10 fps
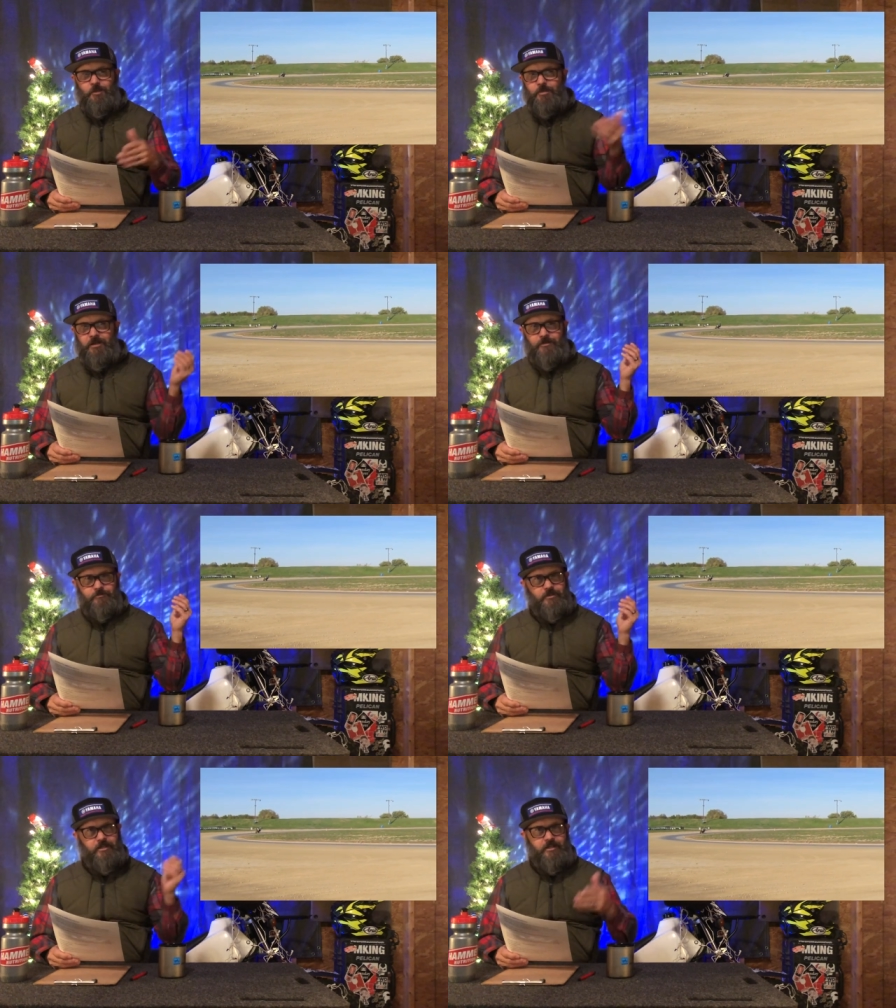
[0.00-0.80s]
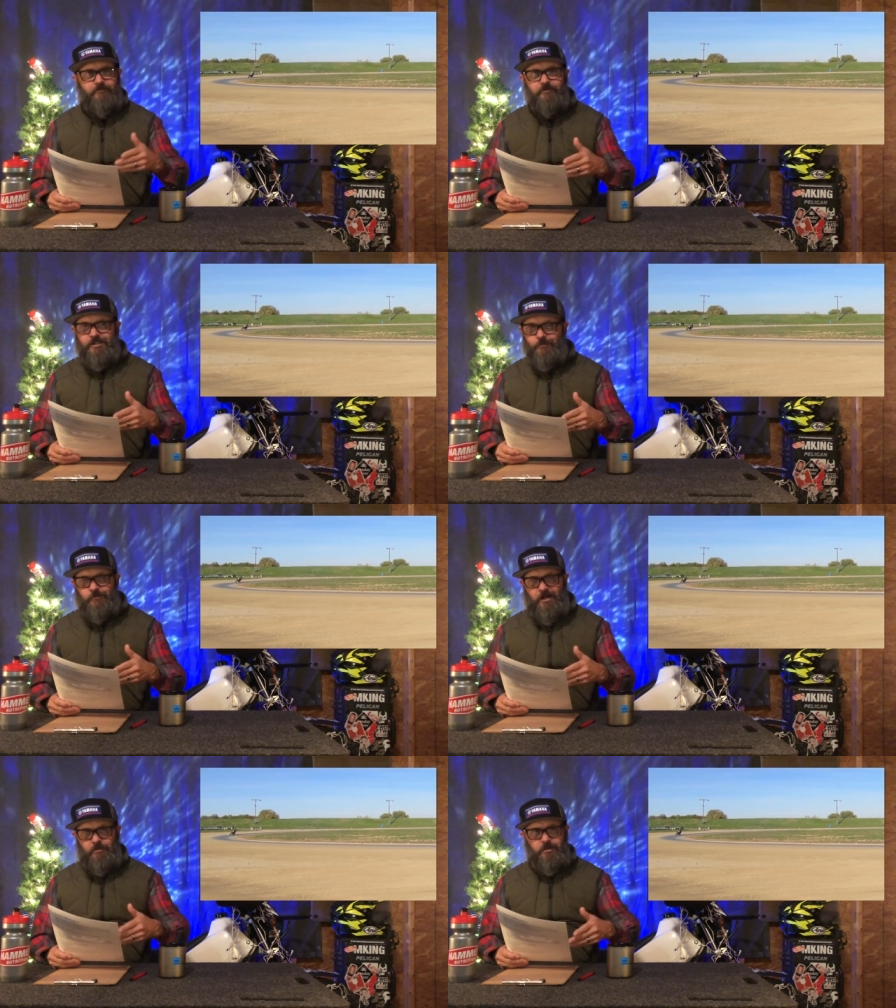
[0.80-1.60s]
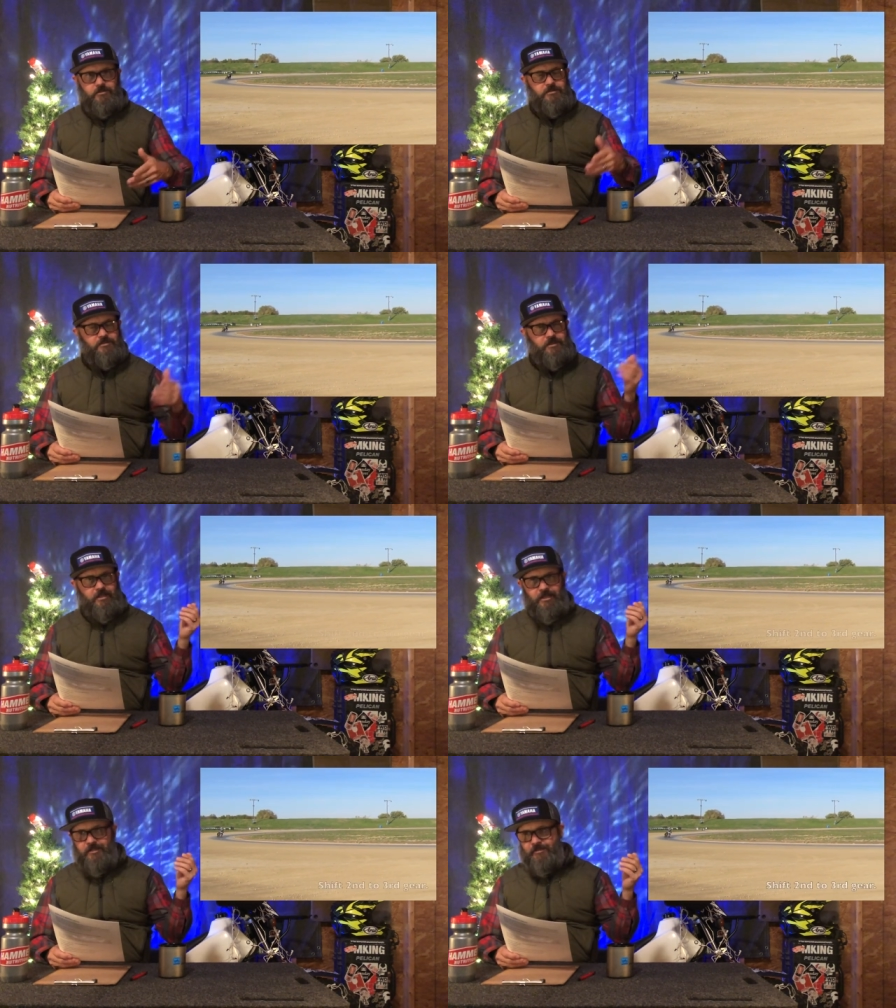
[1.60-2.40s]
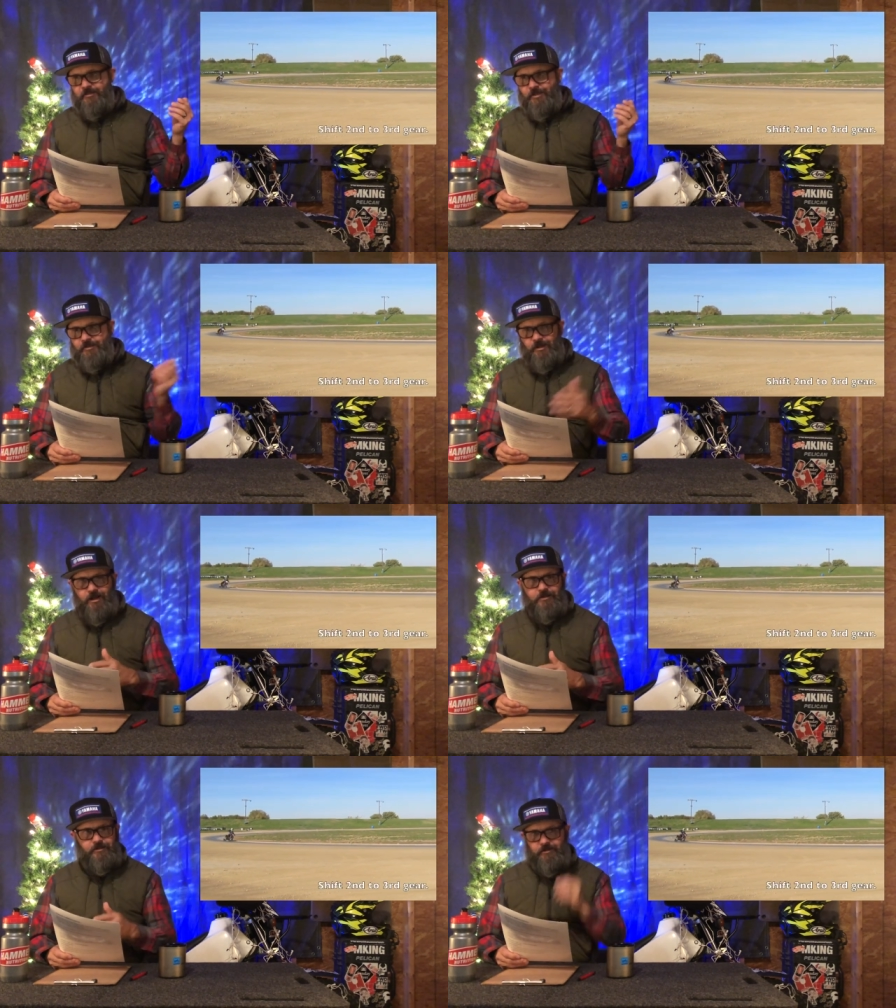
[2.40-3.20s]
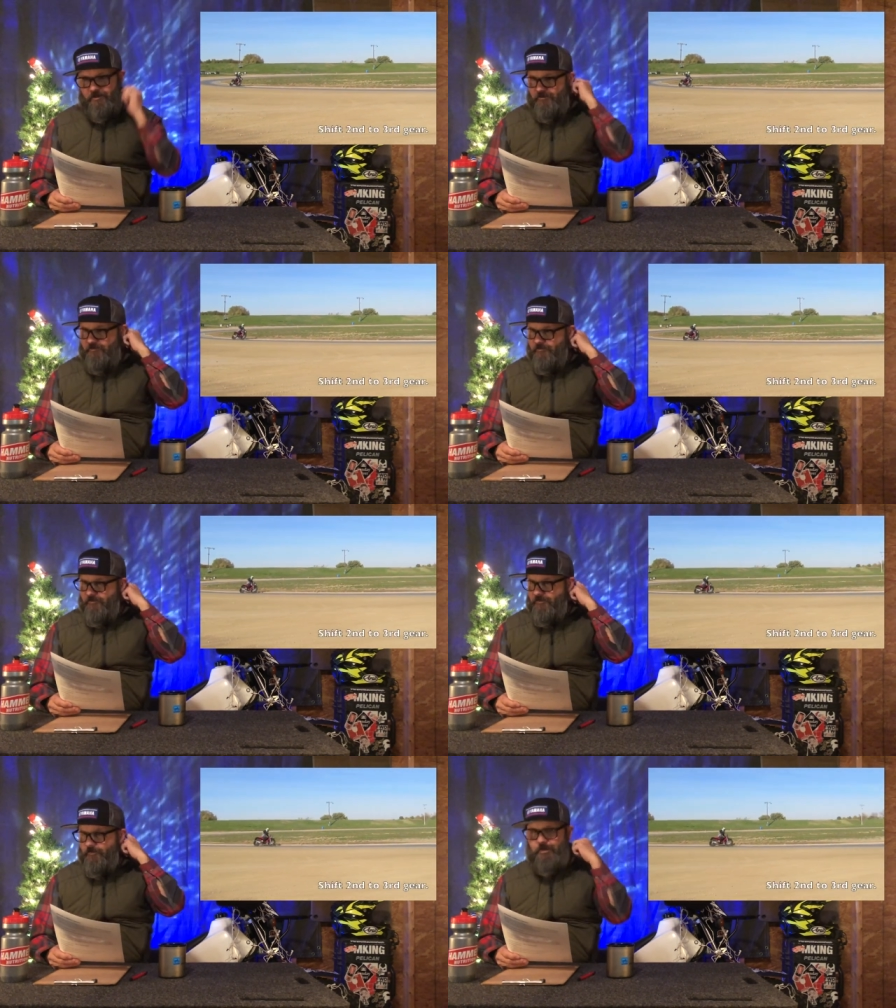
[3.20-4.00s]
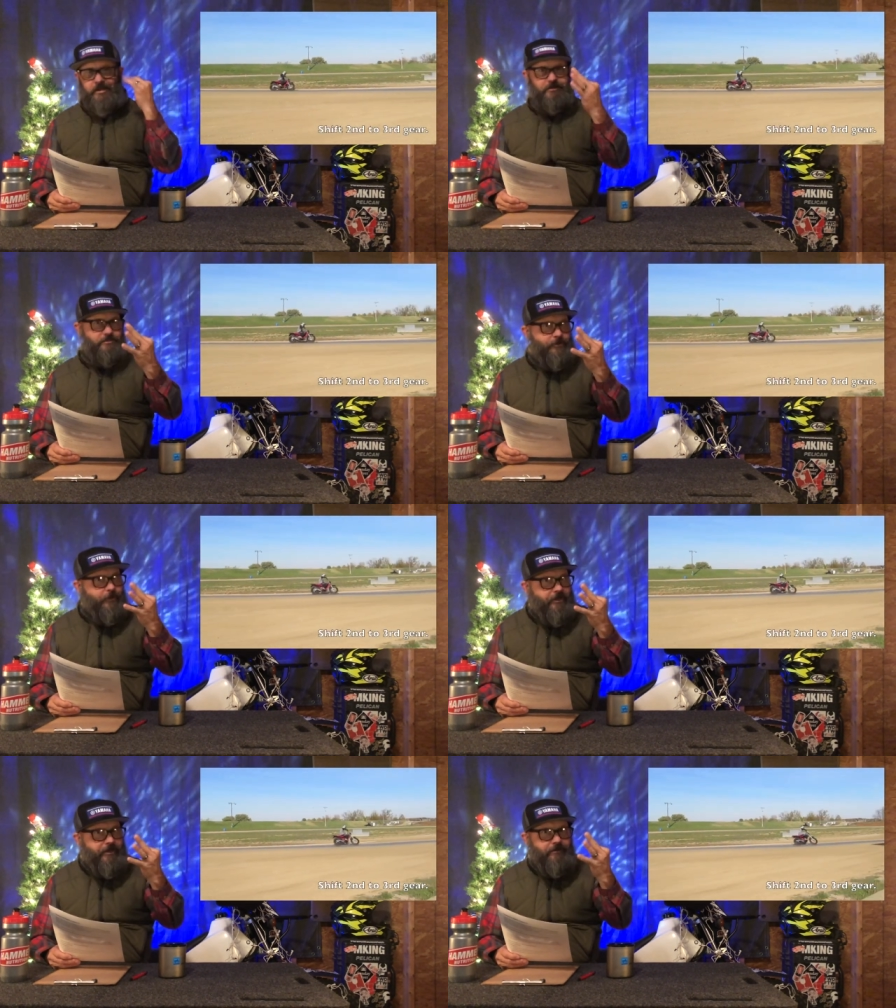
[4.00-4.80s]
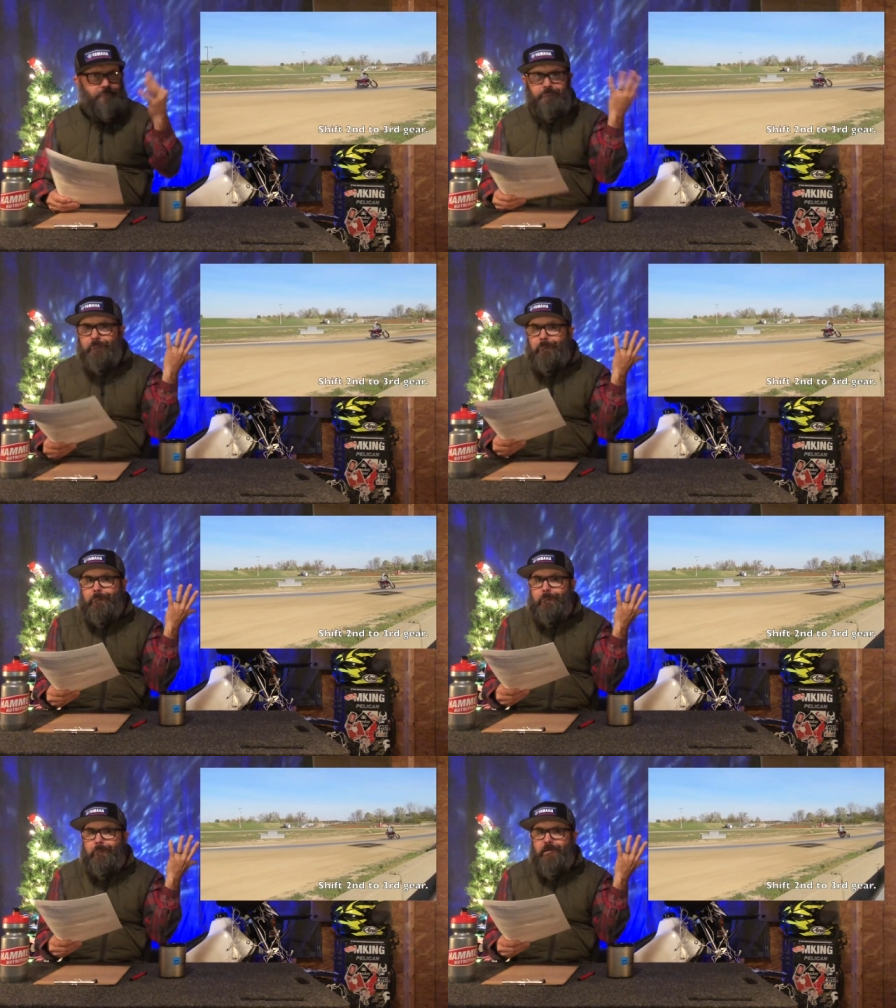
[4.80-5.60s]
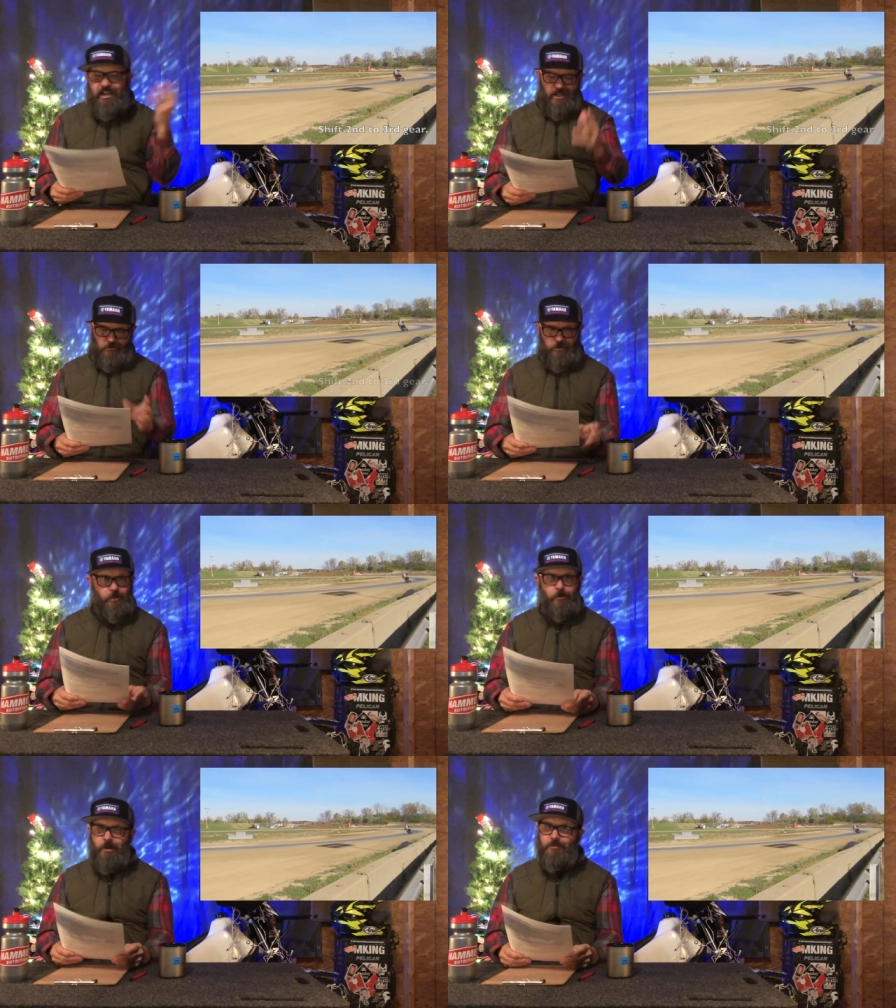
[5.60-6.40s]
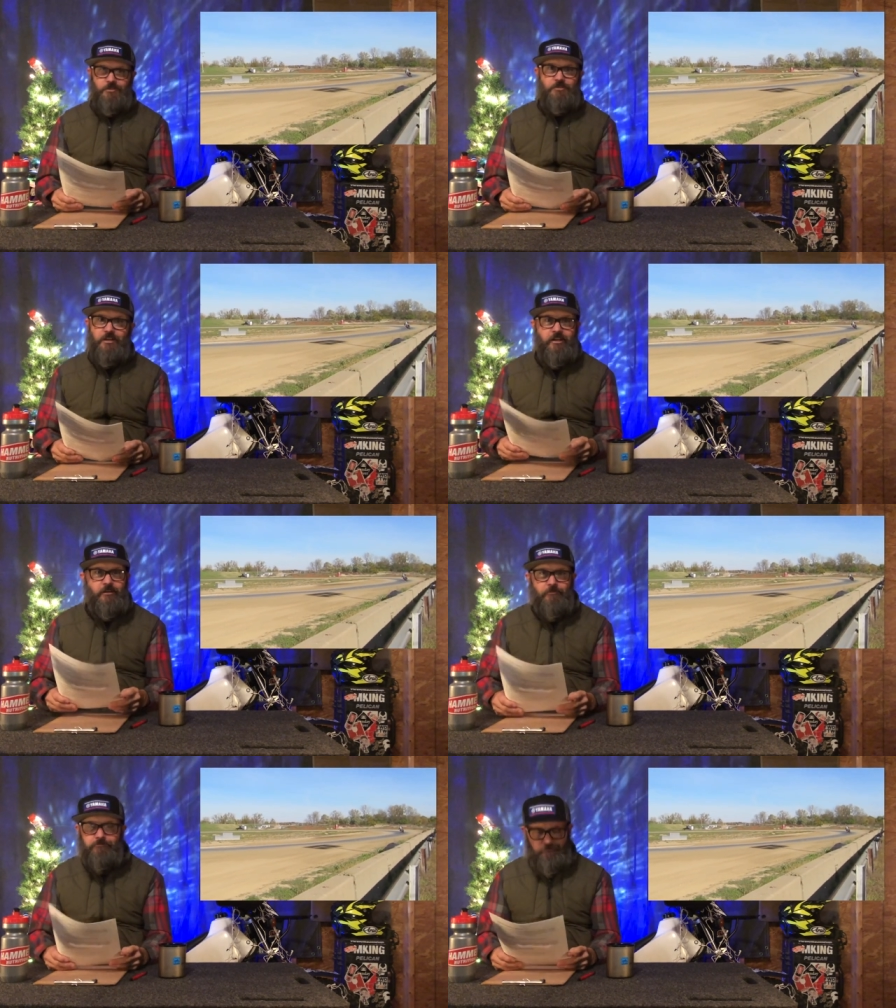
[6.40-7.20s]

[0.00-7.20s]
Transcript: about Kenny Frickin' Roberts and the doctor -3. I don't know. I'm just trying to